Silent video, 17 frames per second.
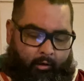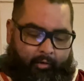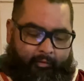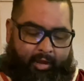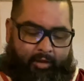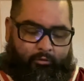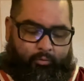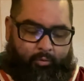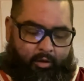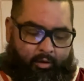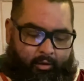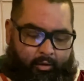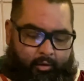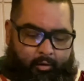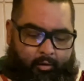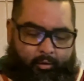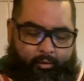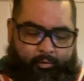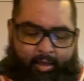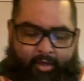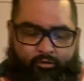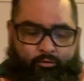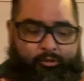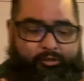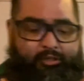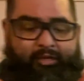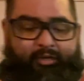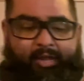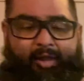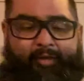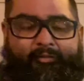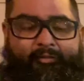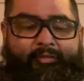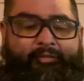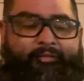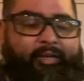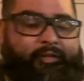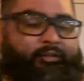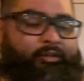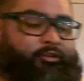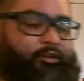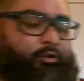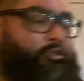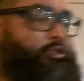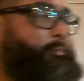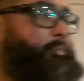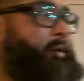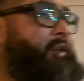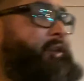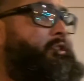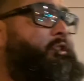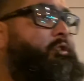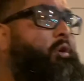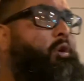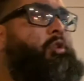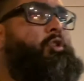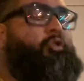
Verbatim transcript: Because that's what that's what the elect is set to do is to praise the Lord.